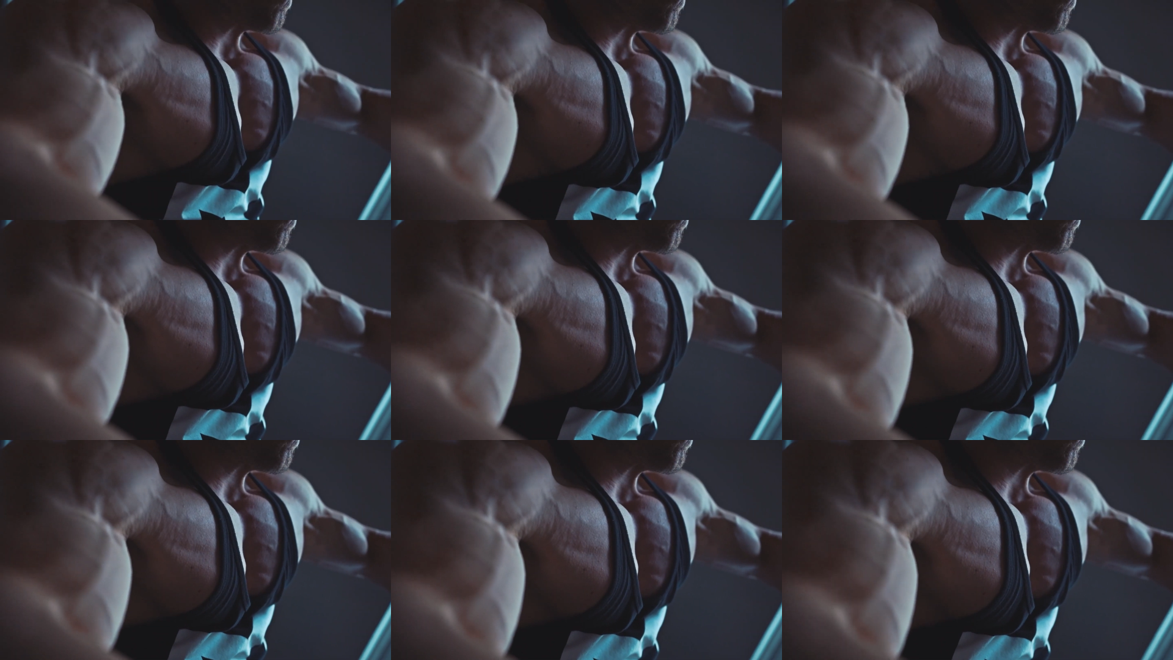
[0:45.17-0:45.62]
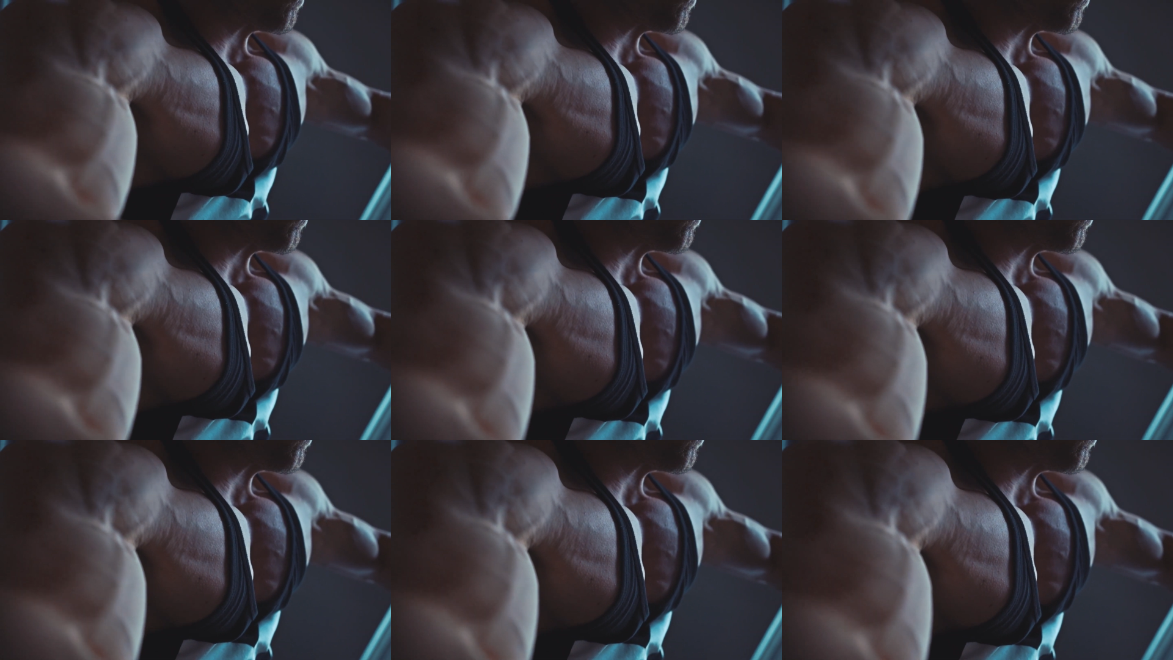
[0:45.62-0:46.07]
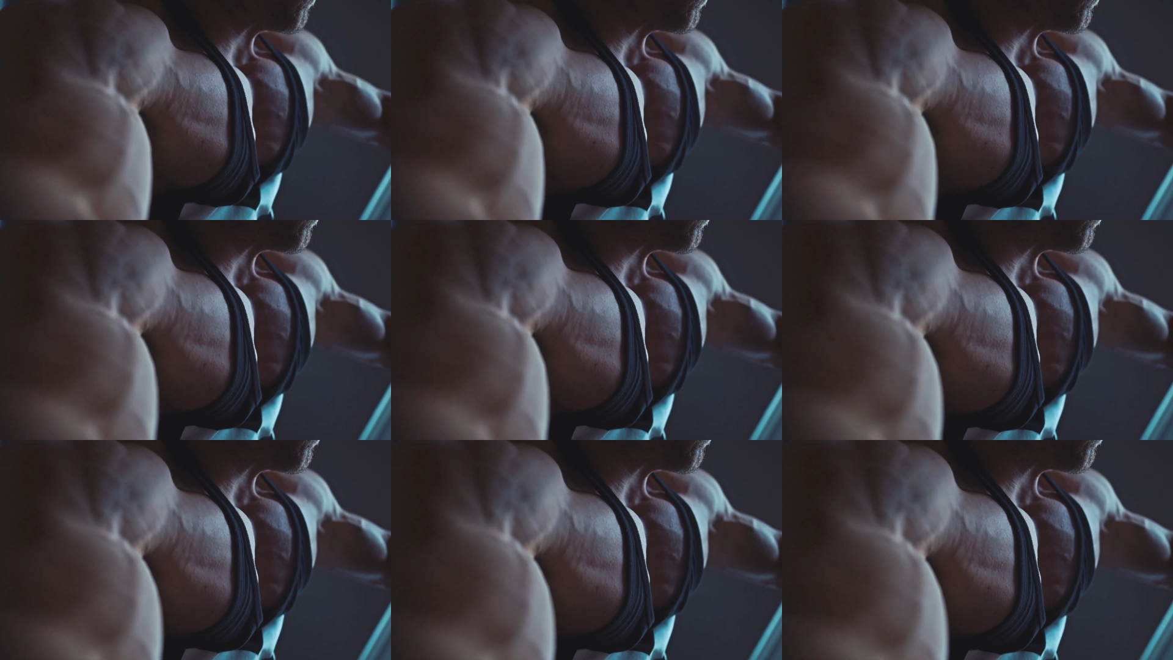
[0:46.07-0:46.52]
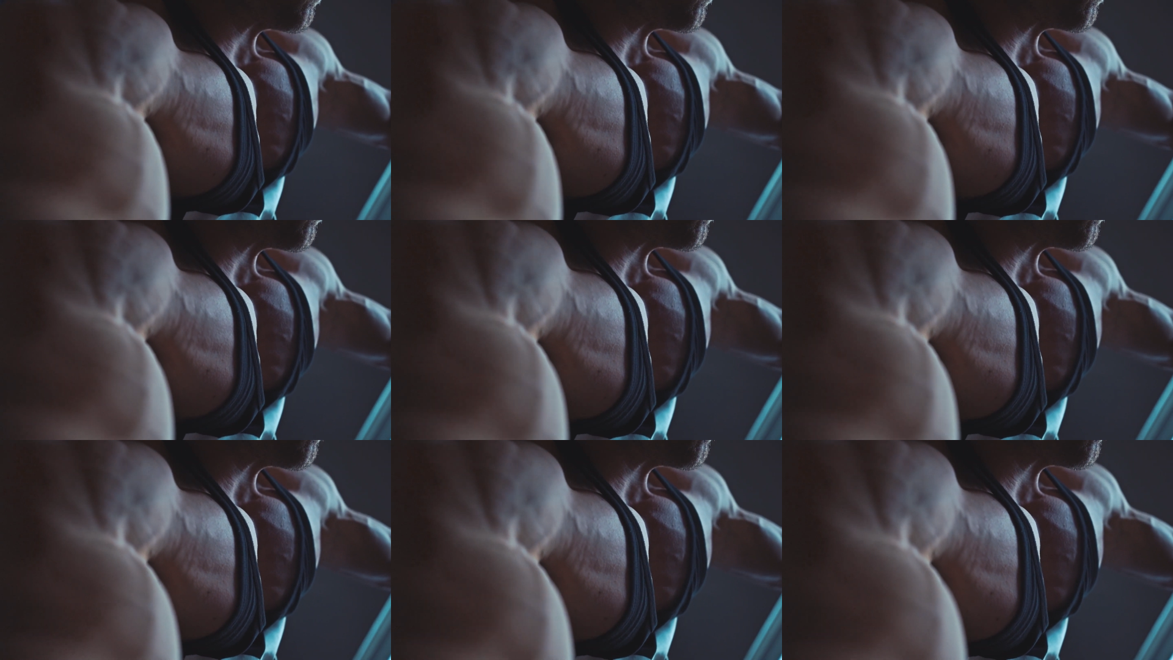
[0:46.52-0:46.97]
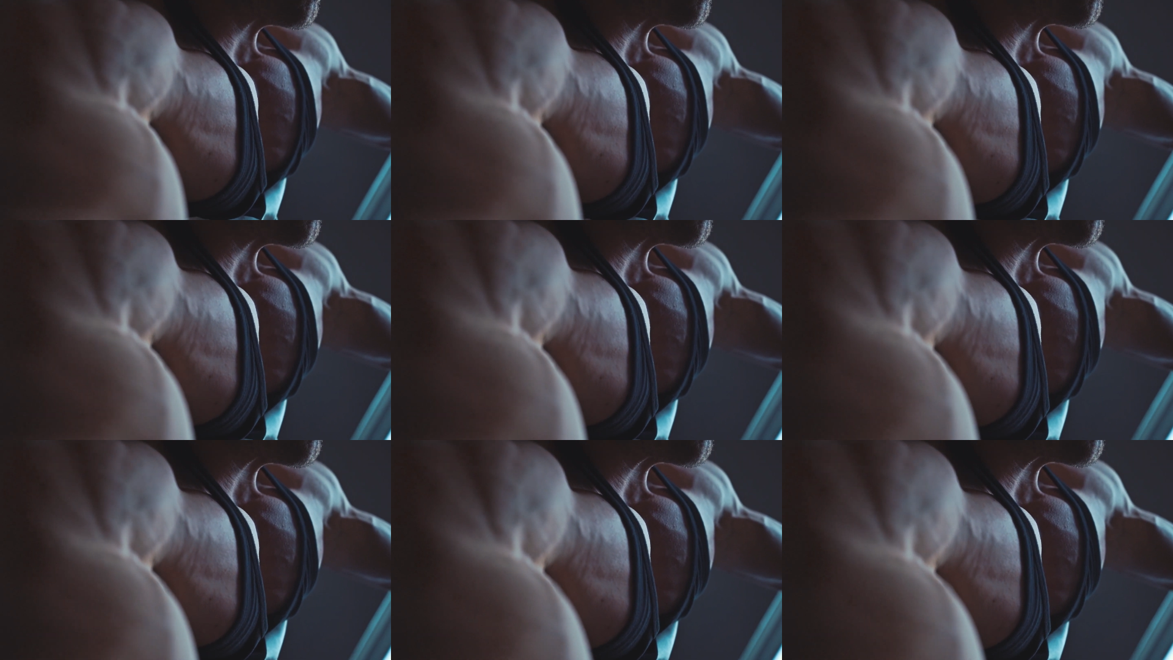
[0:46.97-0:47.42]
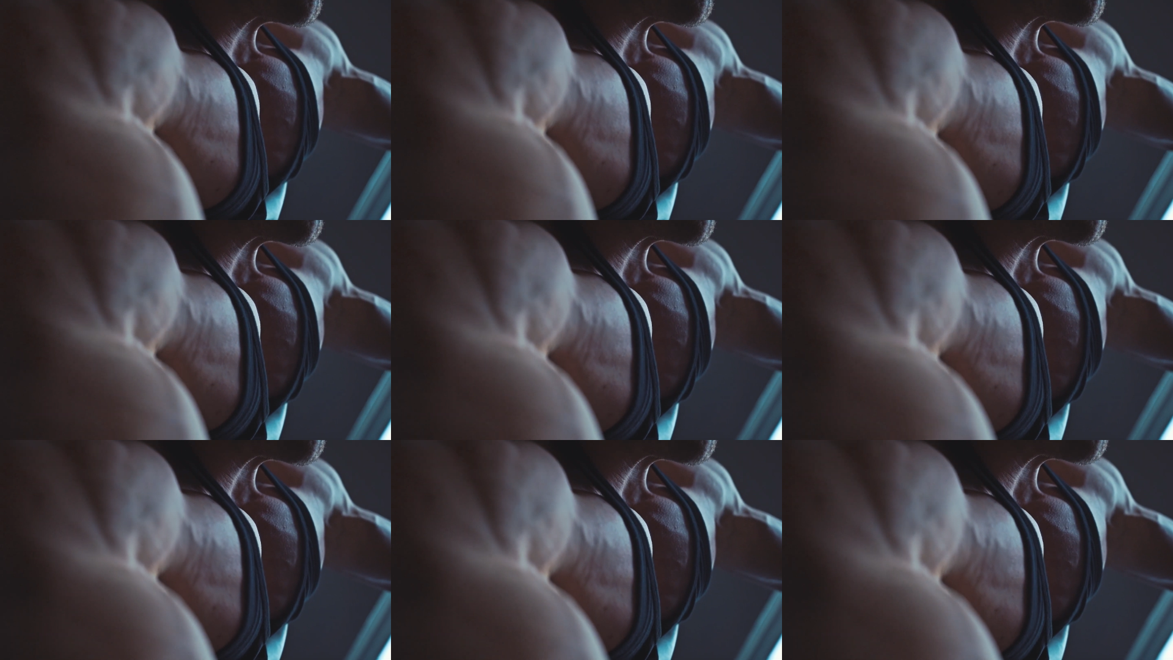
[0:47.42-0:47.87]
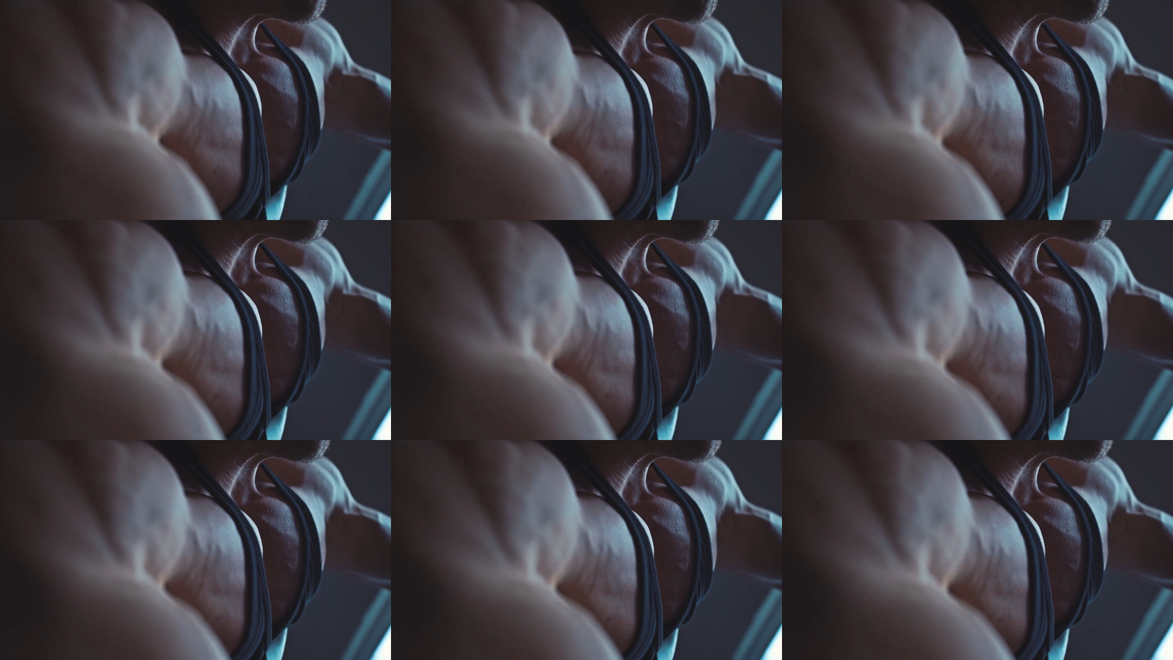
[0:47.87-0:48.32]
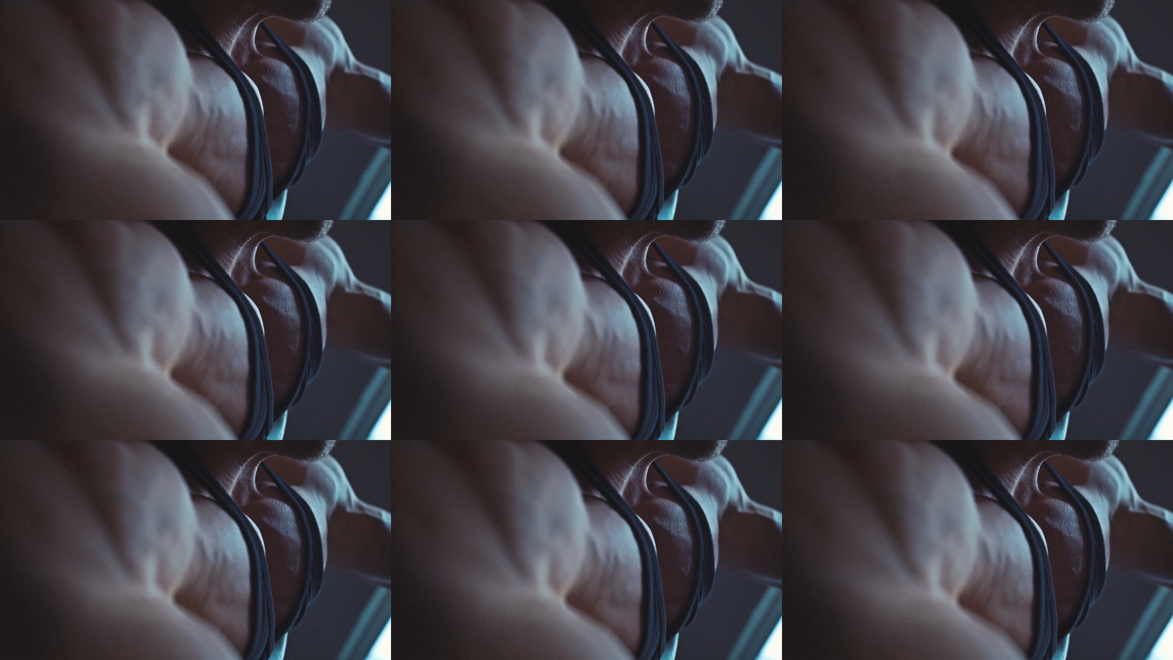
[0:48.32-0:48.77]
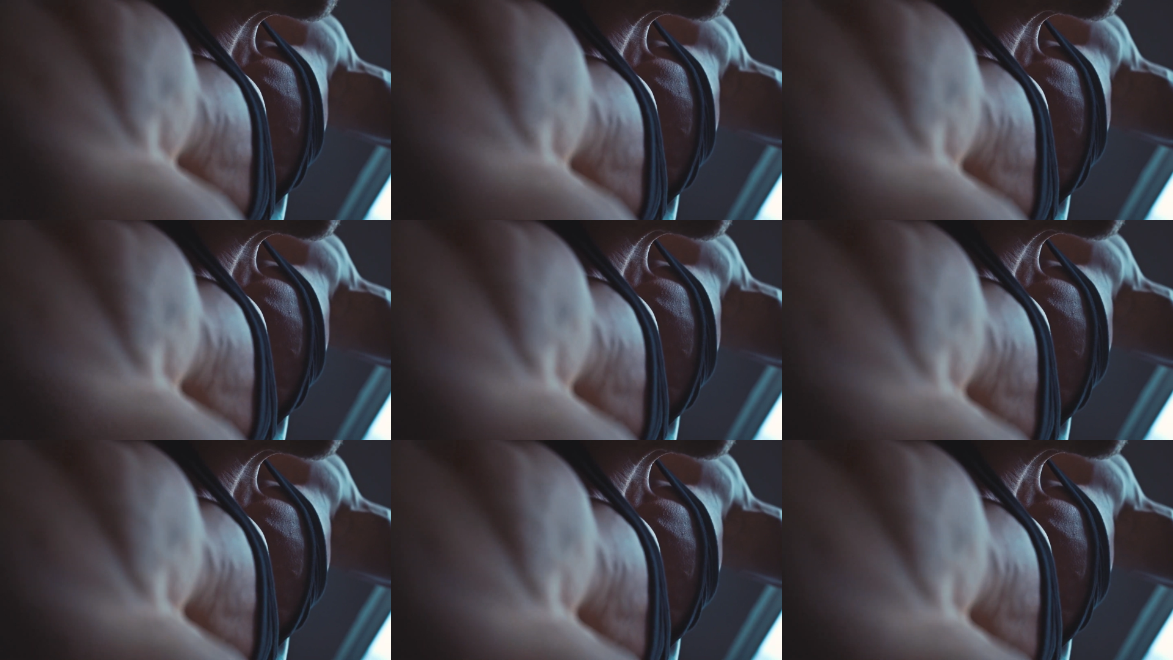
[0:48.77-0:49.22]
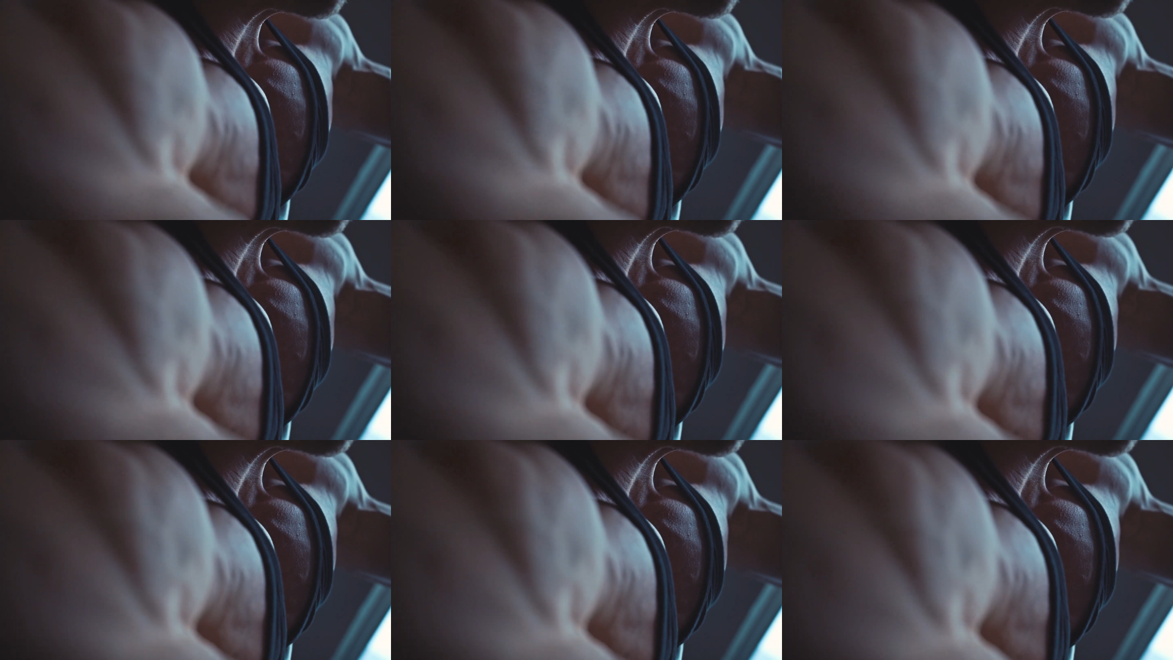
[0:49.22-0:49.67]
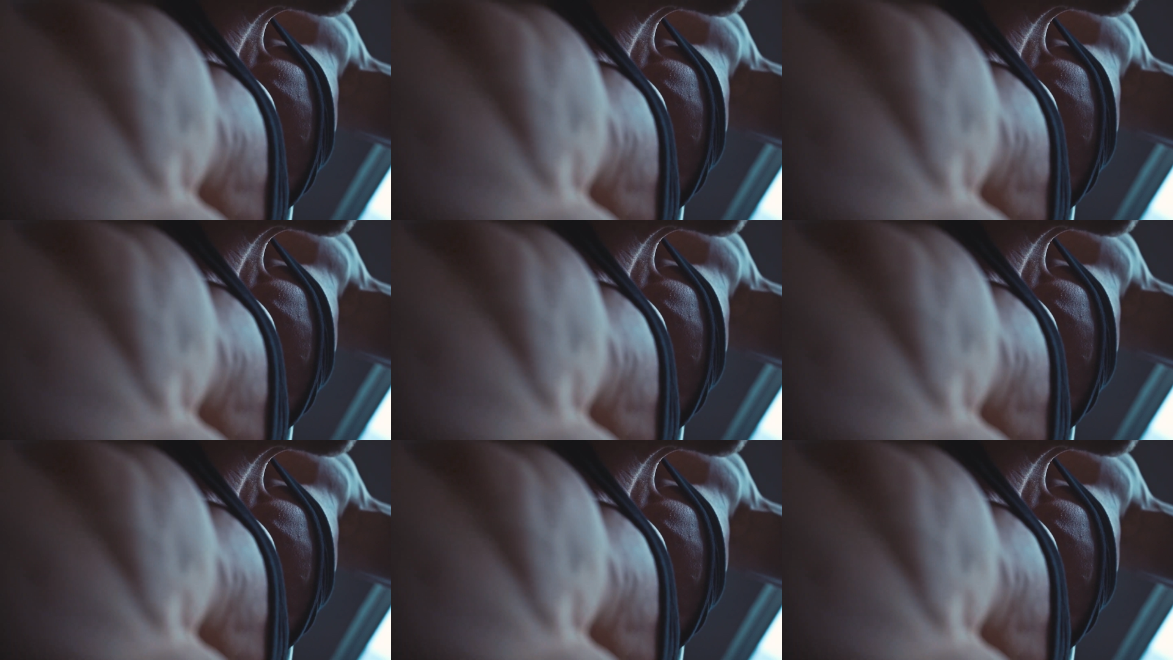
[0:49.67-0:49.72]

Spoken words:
No face is visible, so there are no lips to read.